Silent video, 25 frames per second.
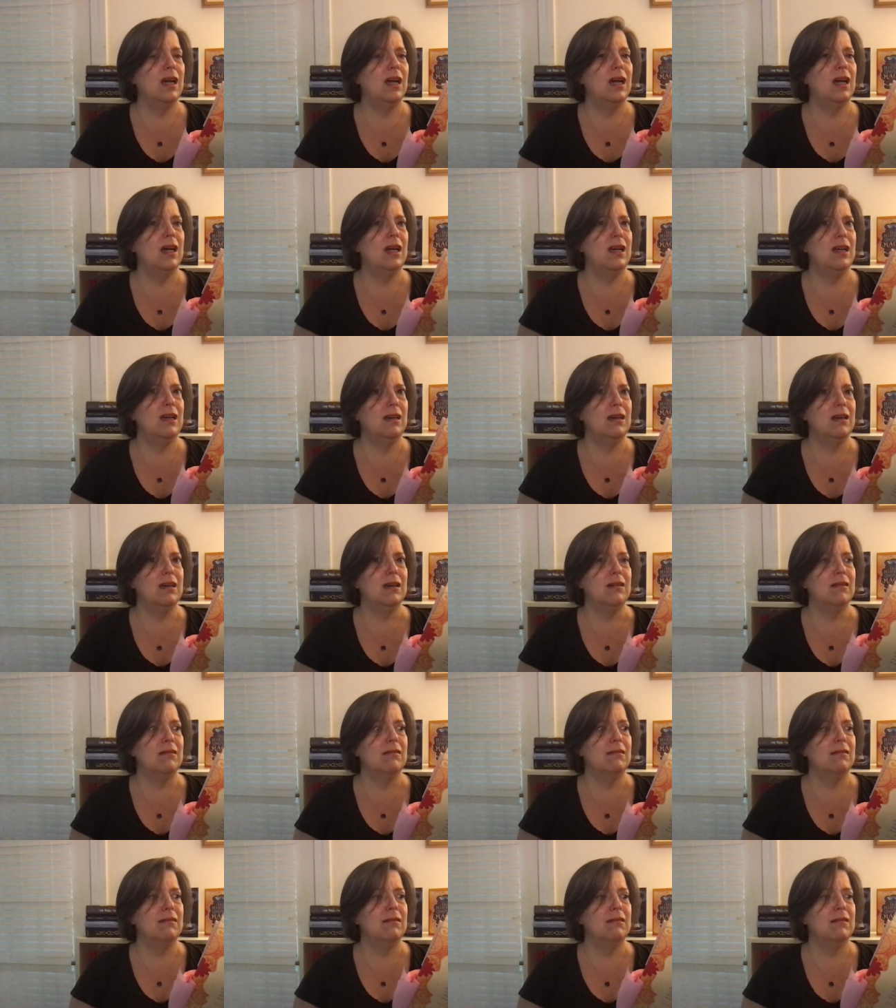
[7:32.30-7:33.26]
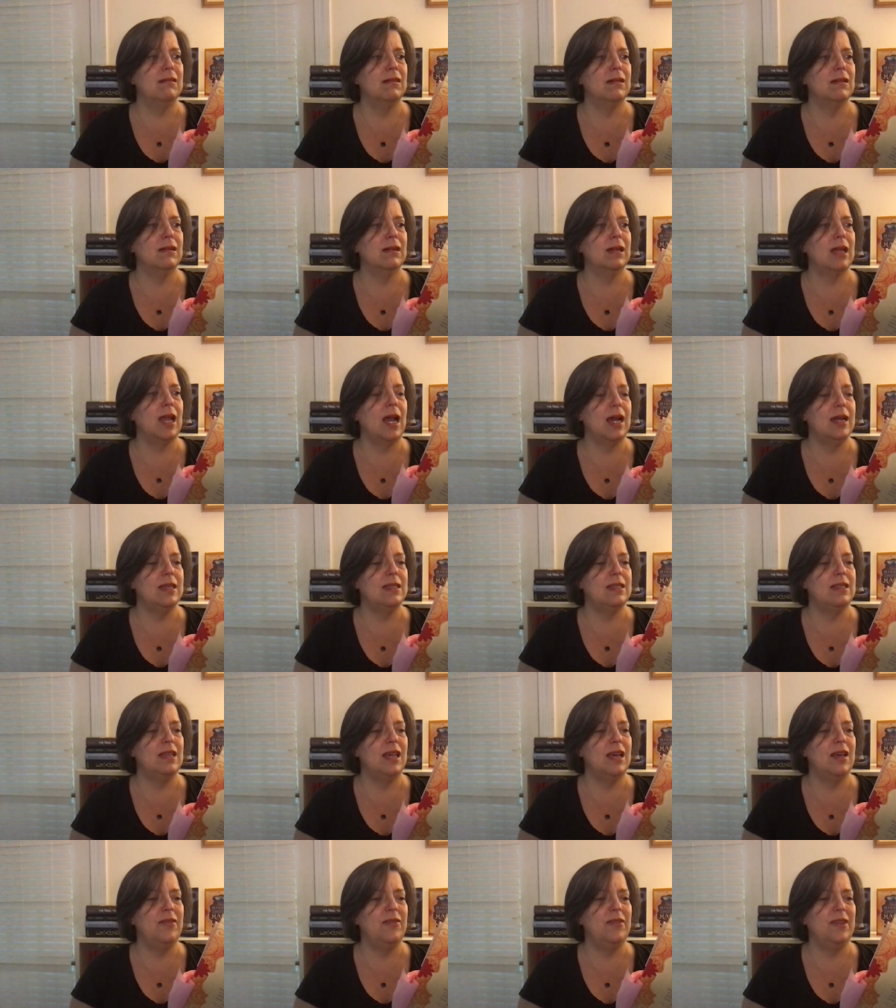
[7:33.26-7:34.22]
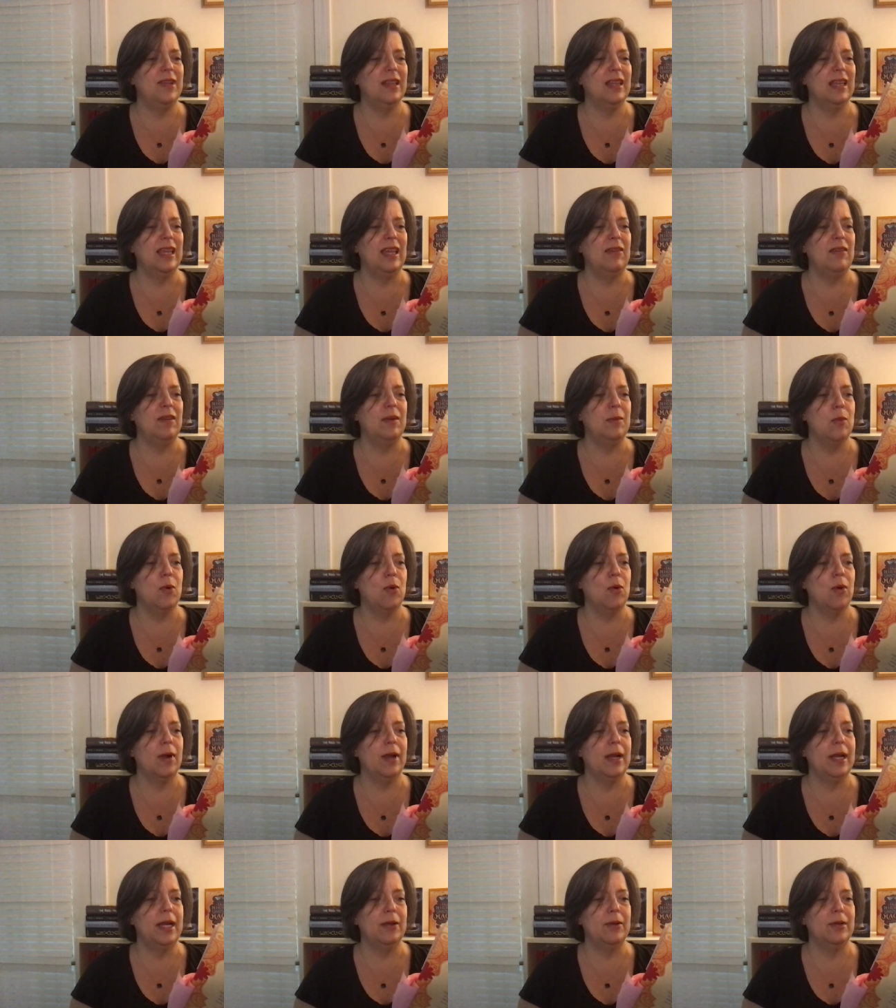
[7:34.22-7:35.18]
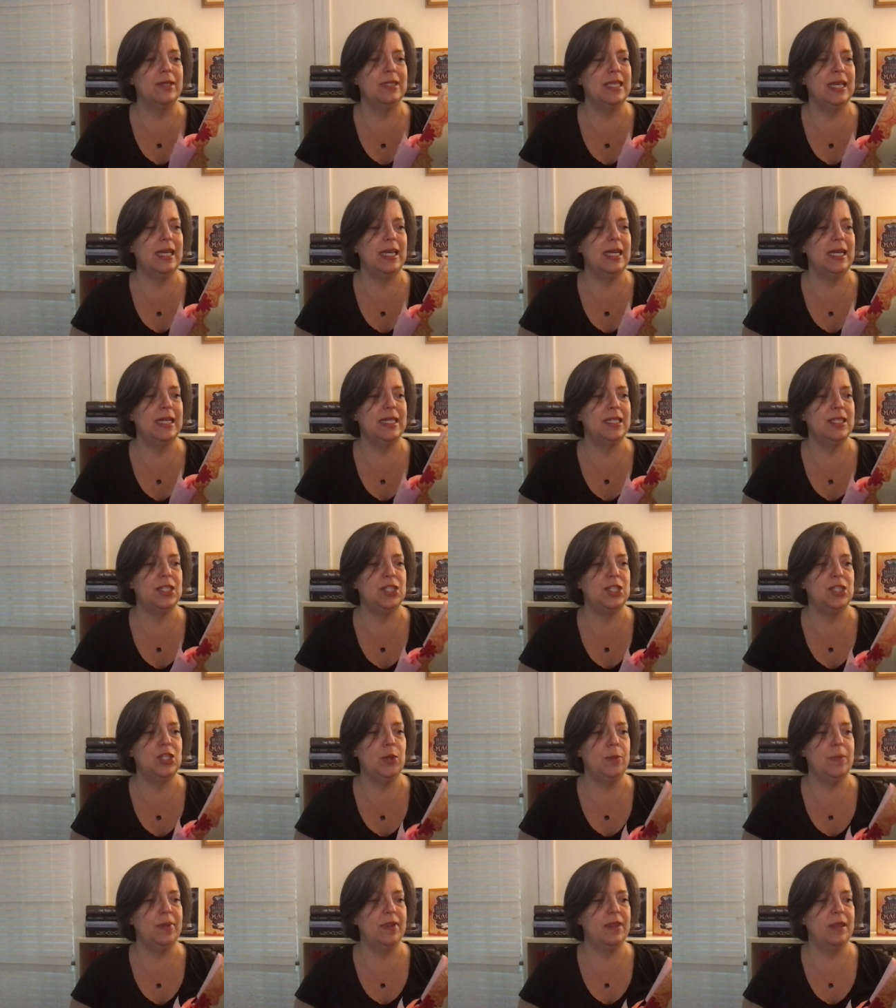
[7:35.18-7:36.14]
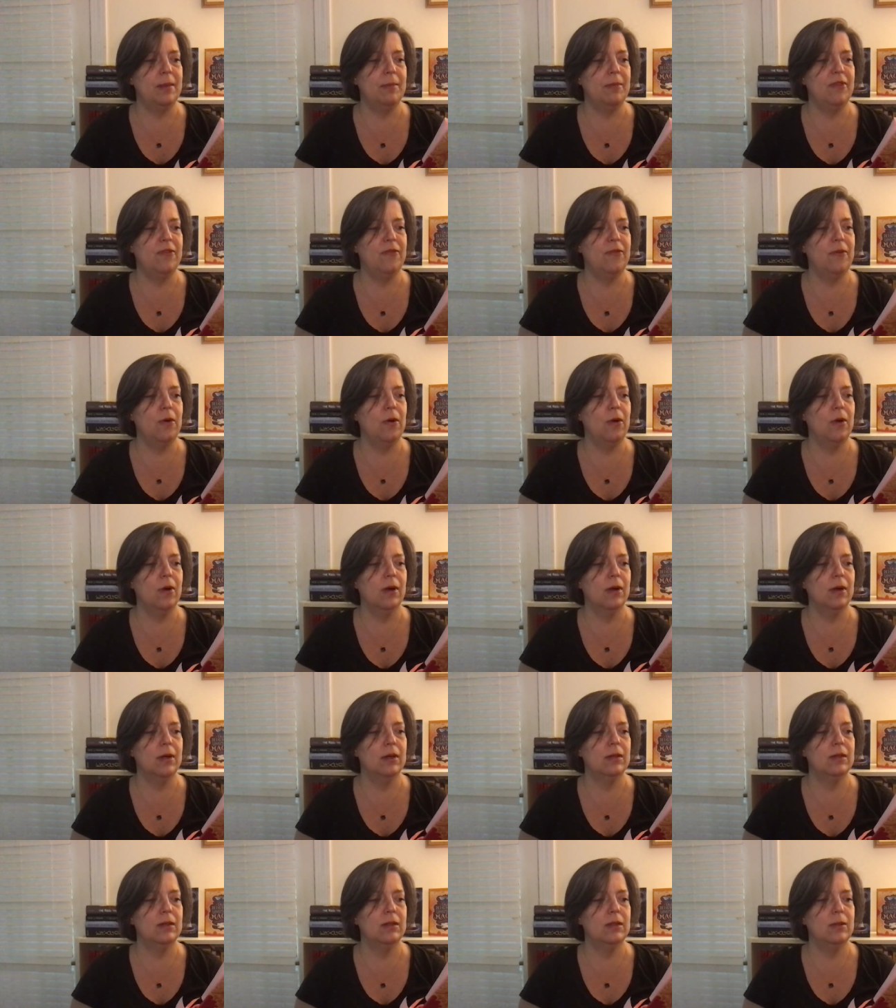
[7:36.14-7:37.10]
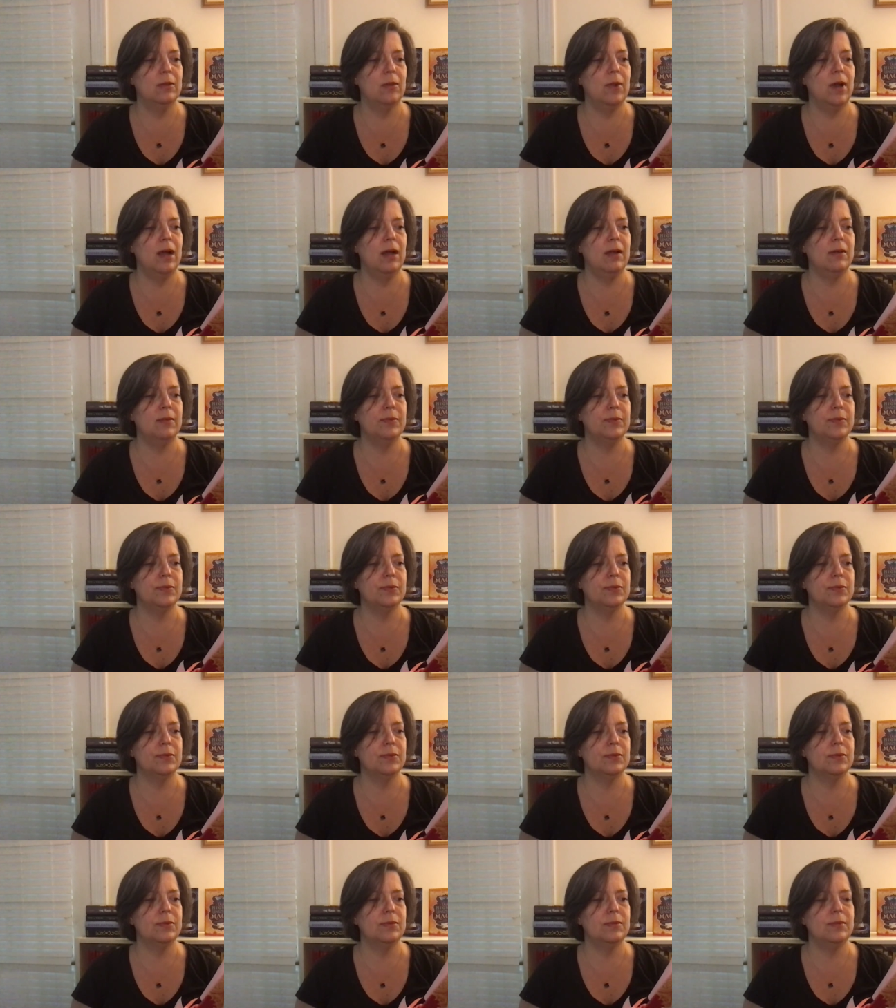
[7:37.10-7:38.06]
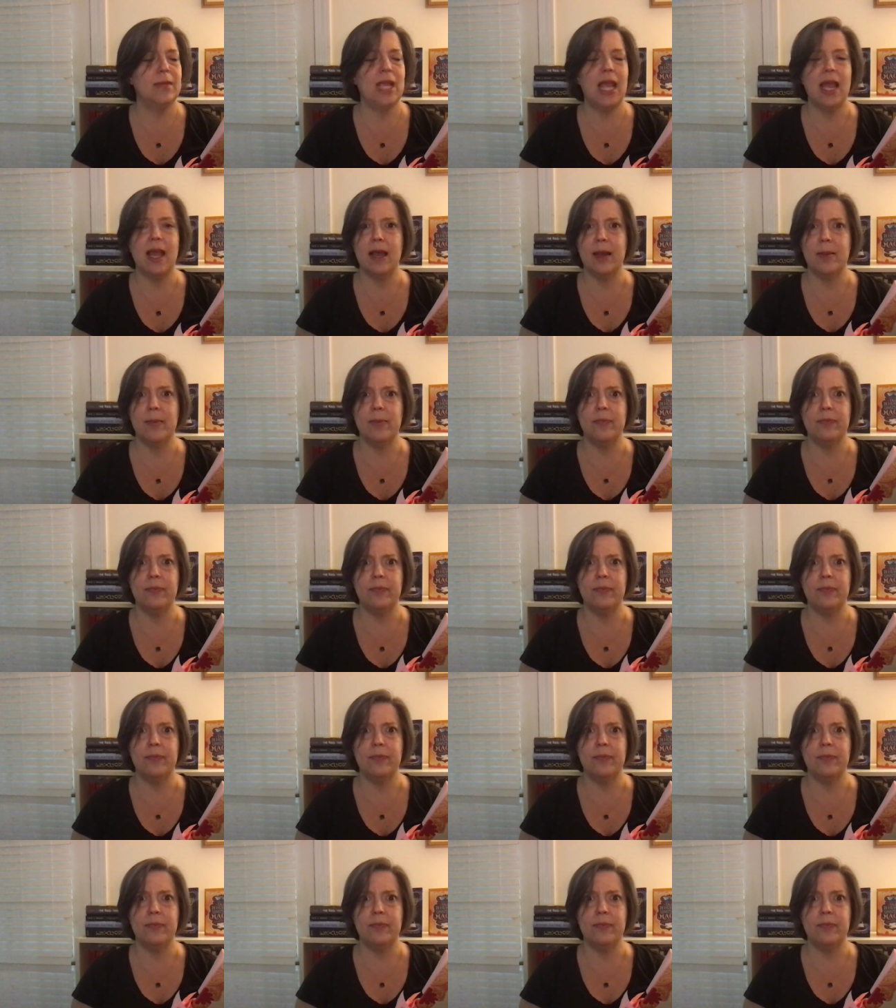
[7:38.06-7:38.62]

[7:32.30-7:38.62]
Oh, Kai said, feeling even more irritated and stupid than before. Well, yeah.